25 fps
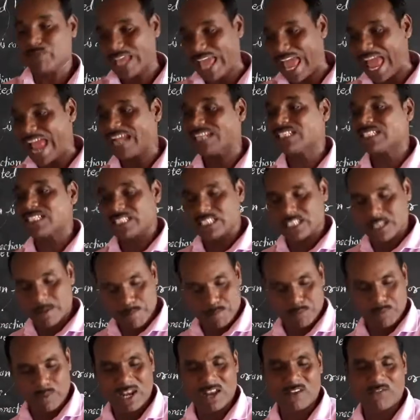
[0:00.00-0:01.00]
and
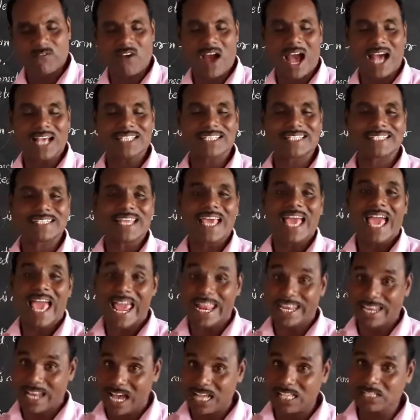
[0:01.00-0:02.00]
simple past
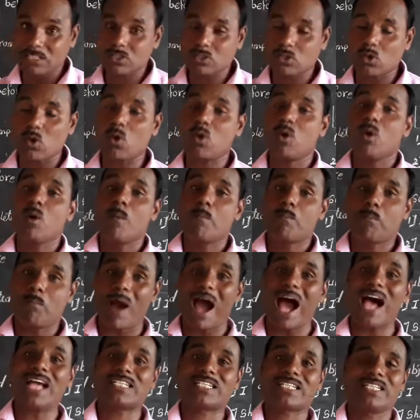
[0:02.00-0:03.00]
and also
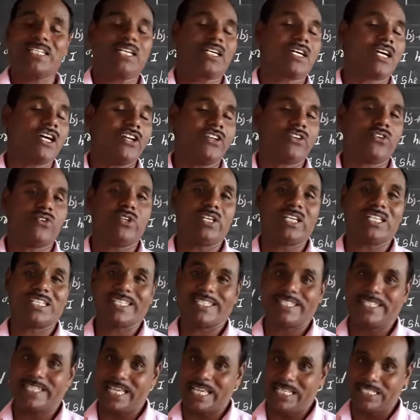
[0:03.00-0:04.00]
past continuous
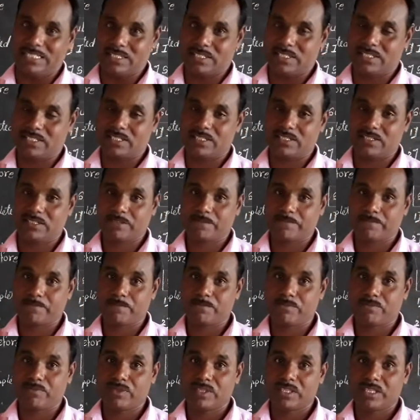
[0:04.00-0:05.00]
tense.
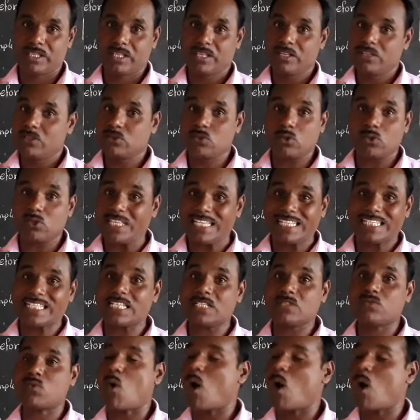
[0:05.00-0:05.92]
So this is